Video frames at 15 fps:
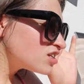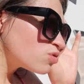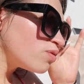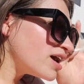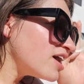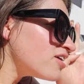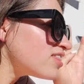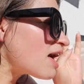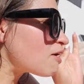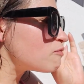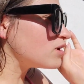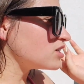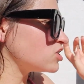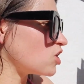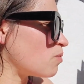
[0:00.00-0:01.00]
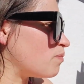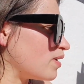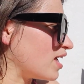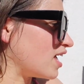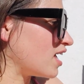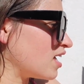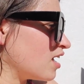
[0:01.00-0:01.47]
It's weird that we're so
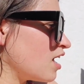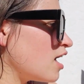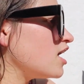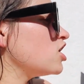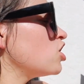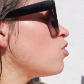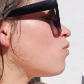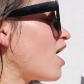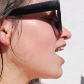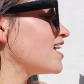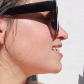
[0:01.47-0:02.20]
big. You know why?